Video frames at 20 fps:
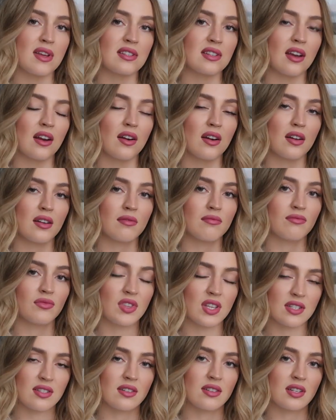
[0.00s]
mascara
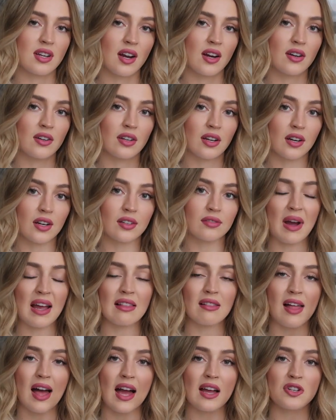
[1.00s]
this entire year.
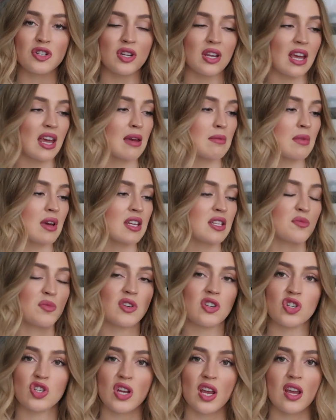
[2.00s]
My lash game has
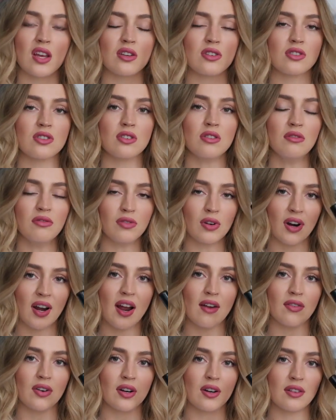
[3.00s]
been changed
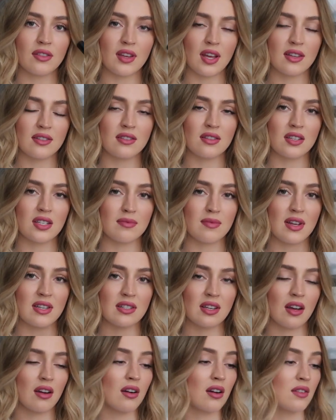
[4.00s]
forever thanks to this
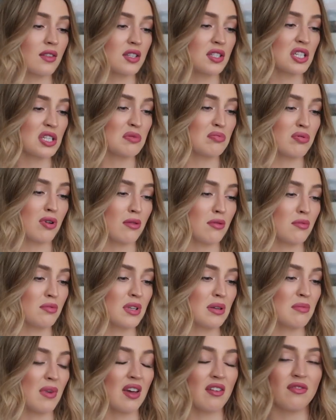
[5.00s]
mascara. This is
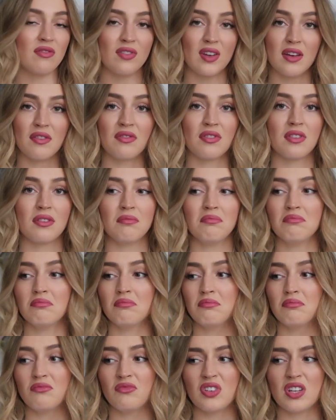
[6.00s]
probably my
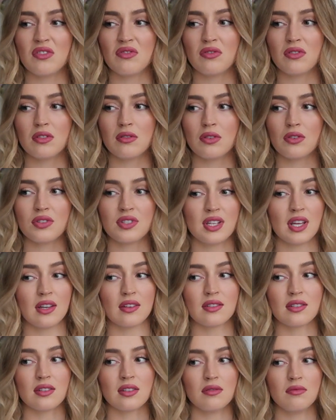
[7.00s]
fifth or
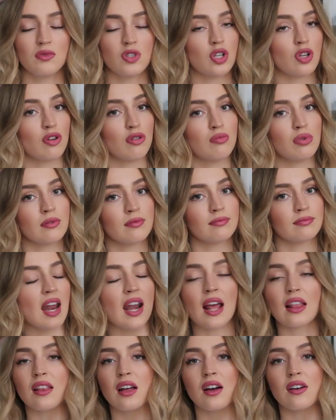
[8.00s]
sixth tube, and
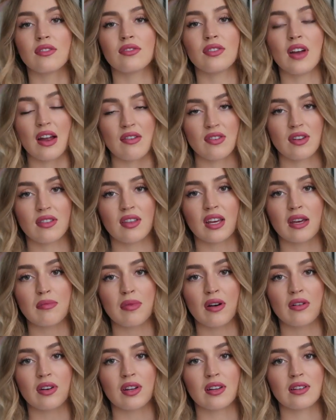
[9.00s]
I love everything
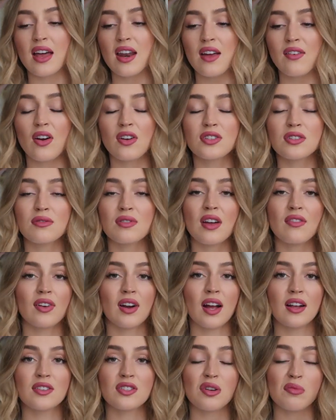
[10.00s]
about it. And I've also never
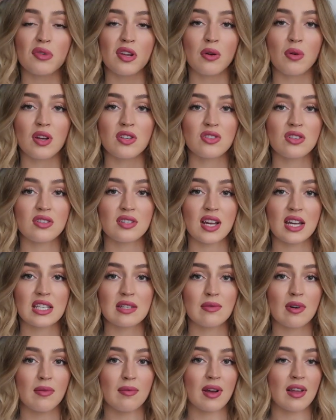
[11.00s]
had so many questions
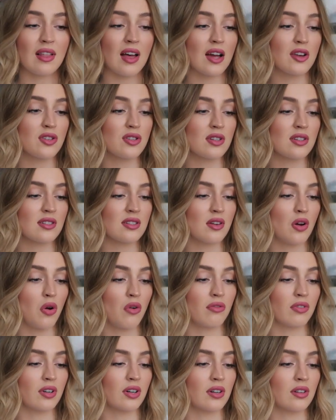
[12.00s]
asked about my lashes
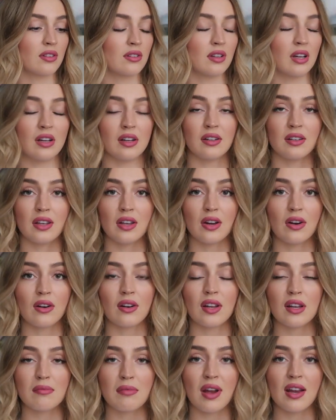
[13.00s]
over a year
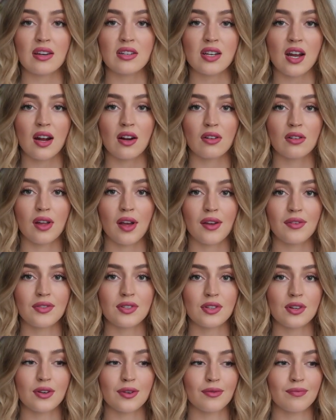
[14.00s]
in my entire life,
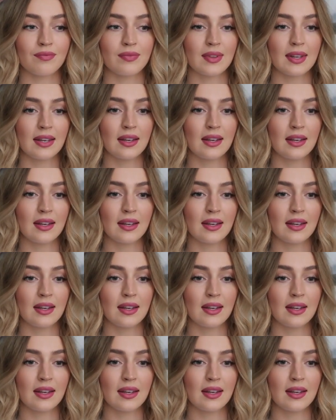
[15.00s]
so